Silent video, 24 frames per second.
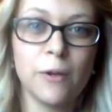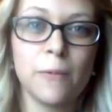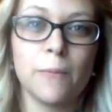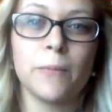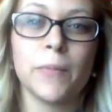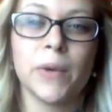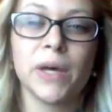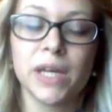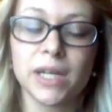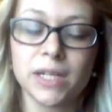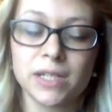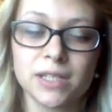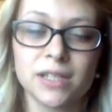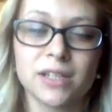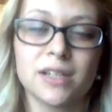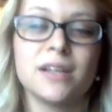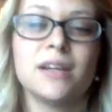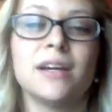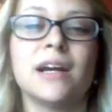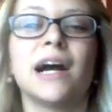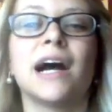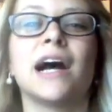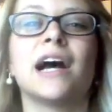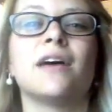But
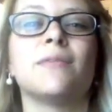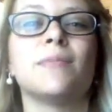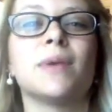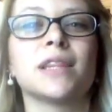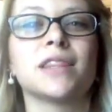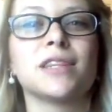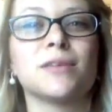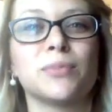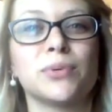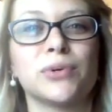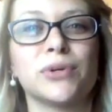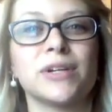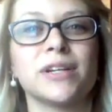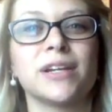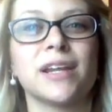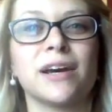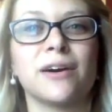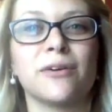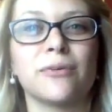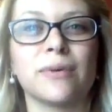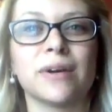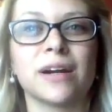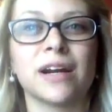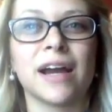I'm at the point
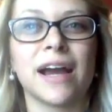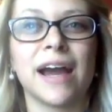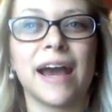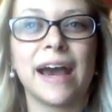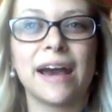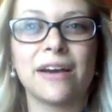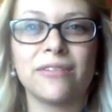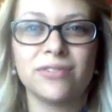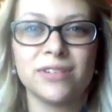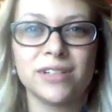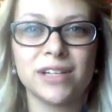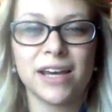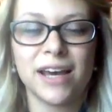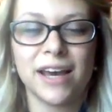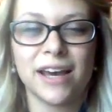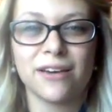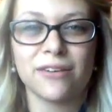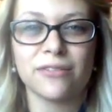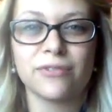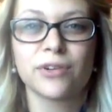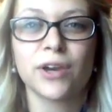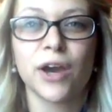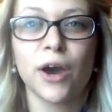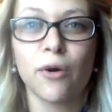now where I have to
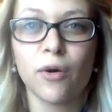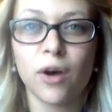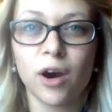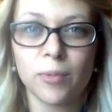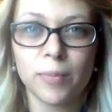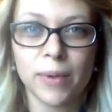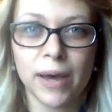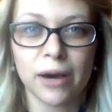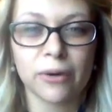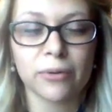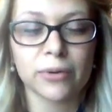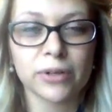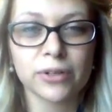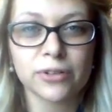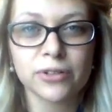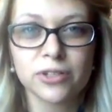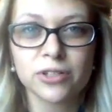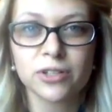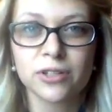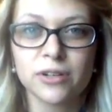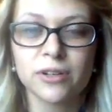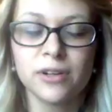have co-op hours